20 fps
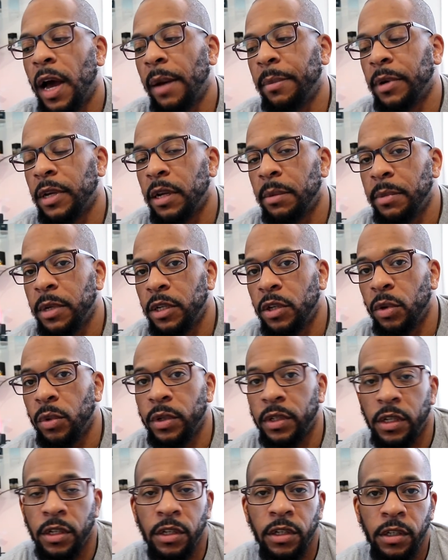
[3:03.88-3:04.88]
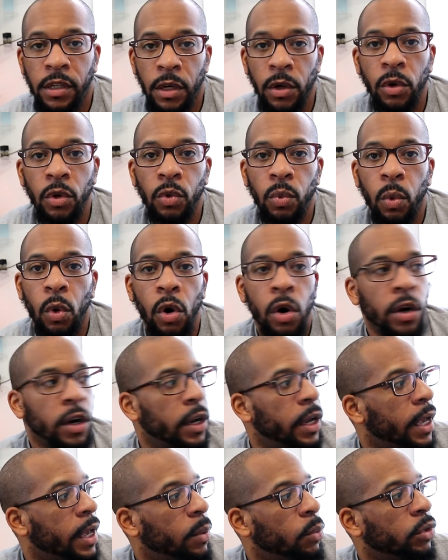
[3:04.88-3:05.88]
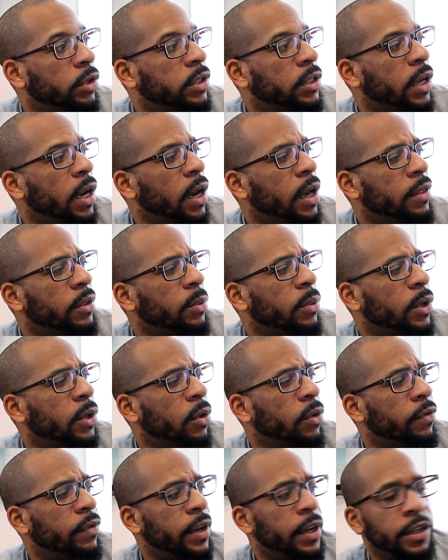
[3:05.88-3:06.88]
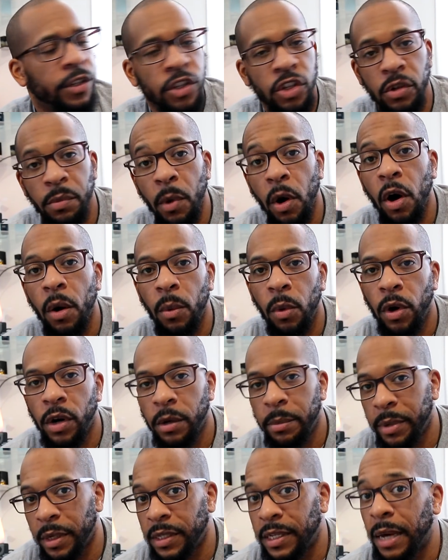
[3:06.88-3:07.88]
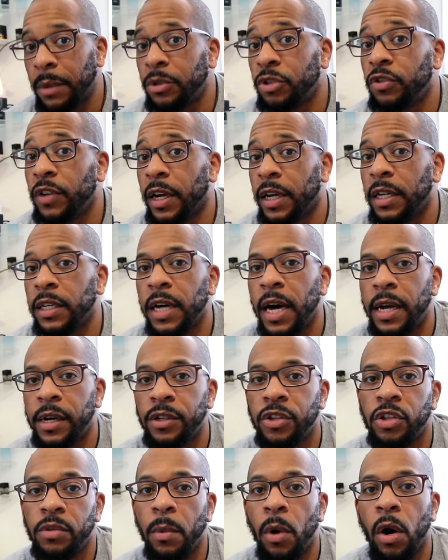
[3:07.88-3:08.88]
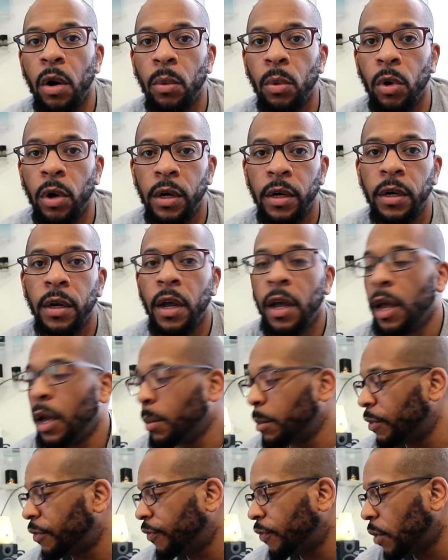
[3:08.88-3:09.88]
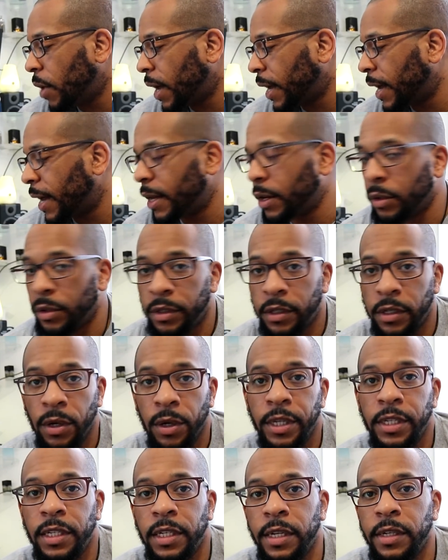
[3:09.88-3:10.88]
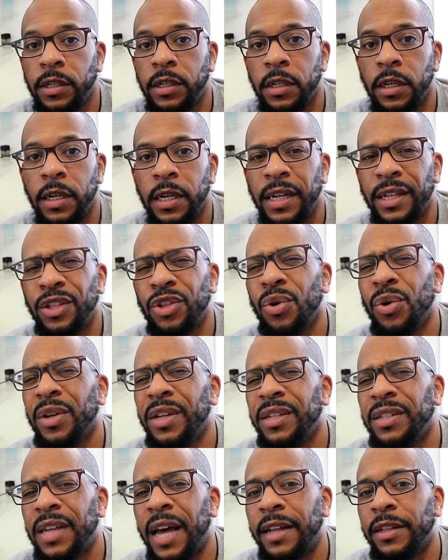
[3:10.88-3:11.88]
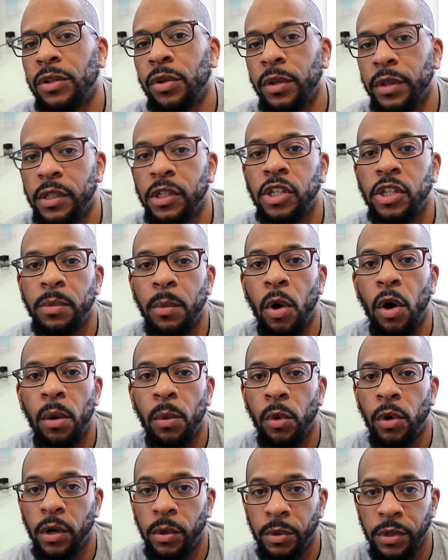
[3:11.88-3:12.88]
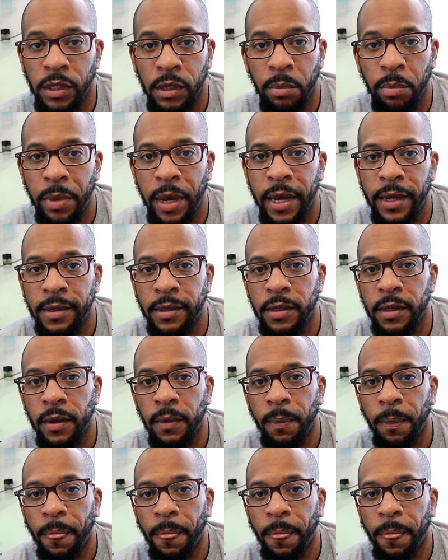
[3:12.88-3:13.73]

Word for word: I'm going to be doing distilled water and what's the other one over there? Smart water. Because I was drinking a lot of smart water before I got onto Essentia. And I thought, I thought the smart water was the best.